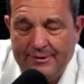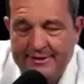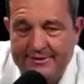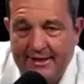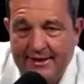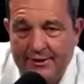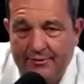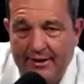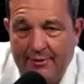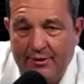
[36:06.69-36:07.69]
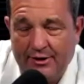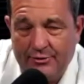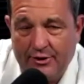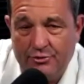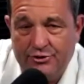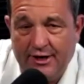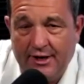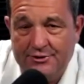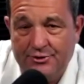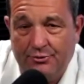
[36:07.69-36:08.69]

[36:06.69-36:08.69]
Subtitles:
say, I want to do a coaching consult.